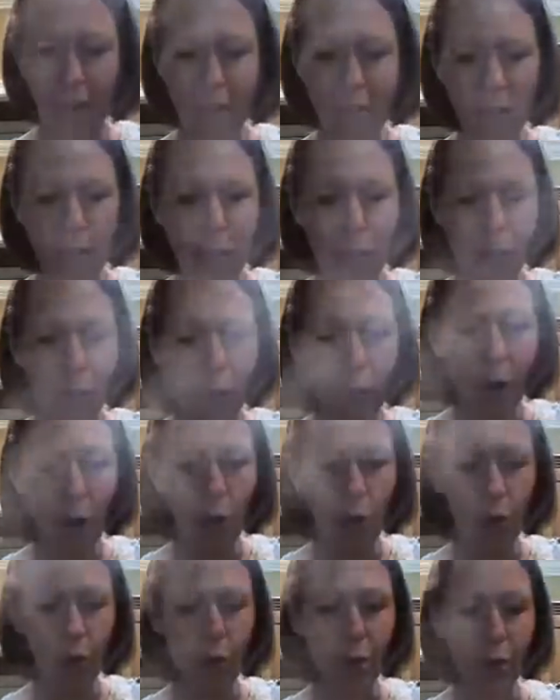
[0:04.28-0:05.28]
egg roll
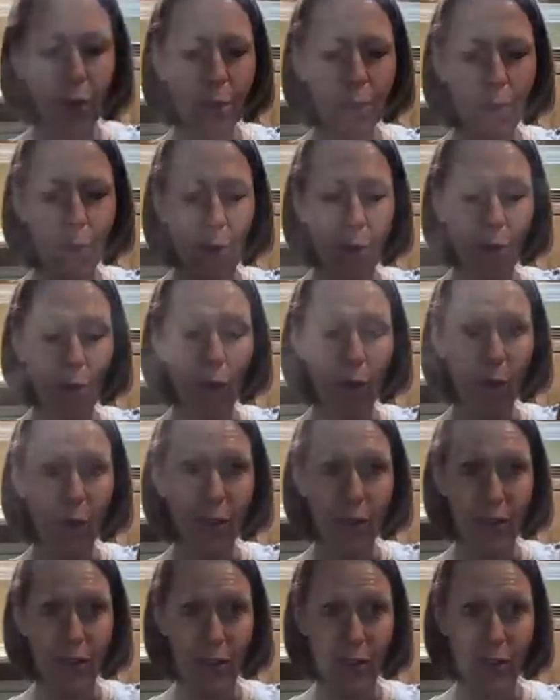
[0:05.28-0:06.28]
in a bowl for
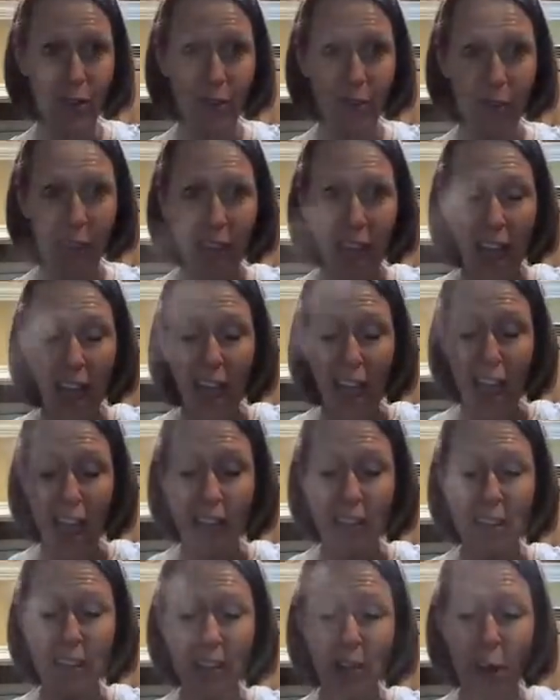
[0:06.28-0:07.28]
dinner. And so
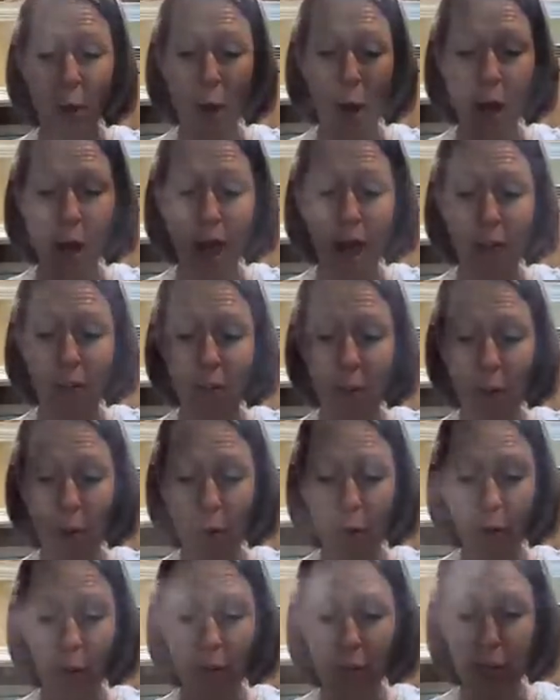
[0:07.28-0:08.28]
I have
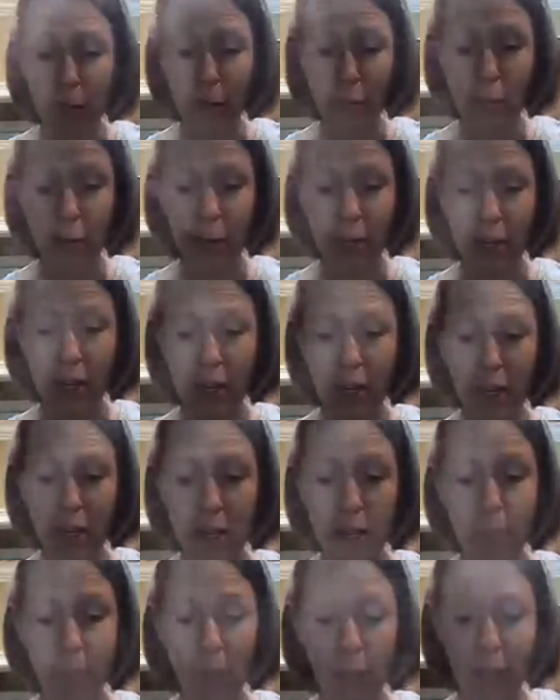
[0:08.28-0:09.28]
already put in my
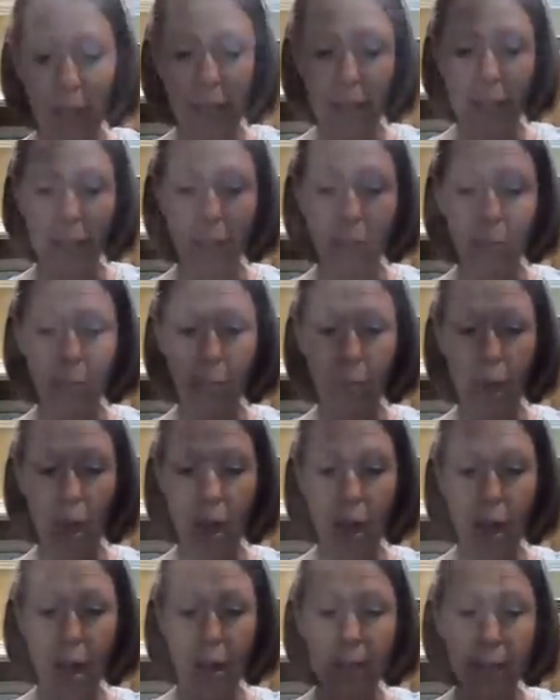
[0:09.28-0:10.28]
Instant
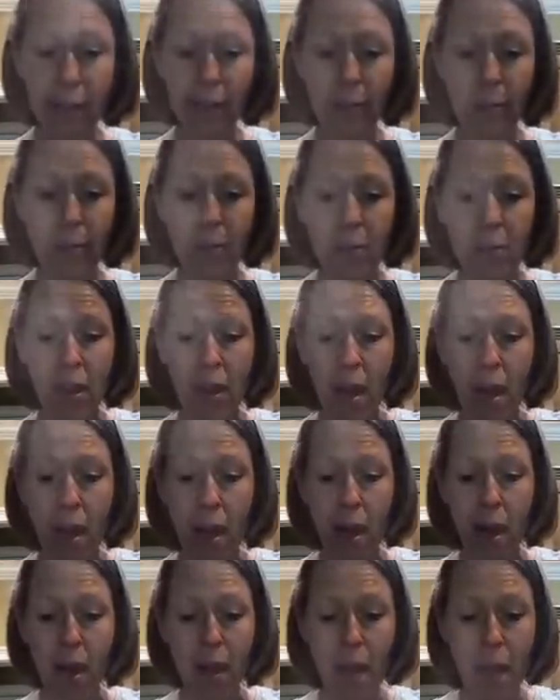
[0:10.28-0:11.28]
Pot
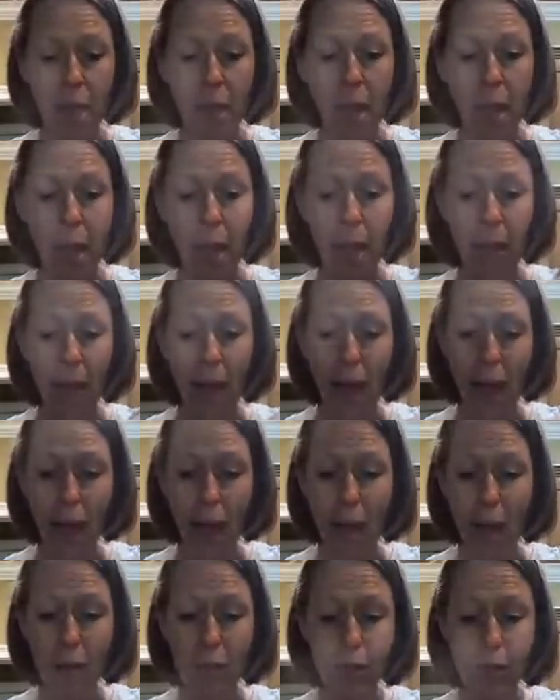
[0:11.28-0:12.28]
a
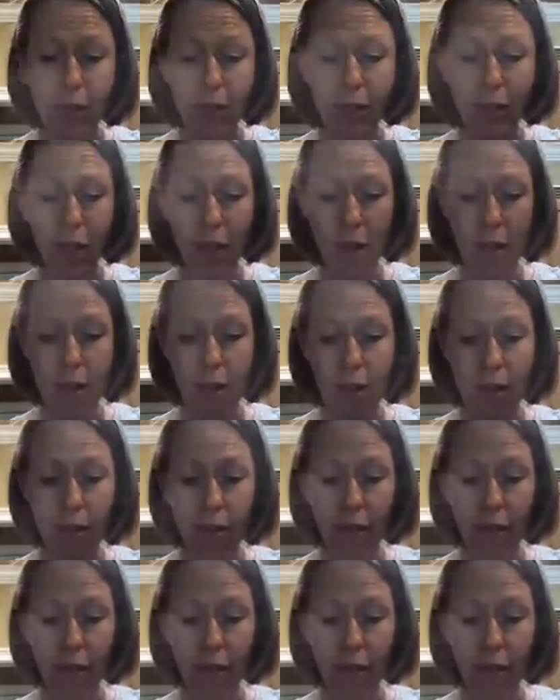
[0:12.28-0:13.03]
pound of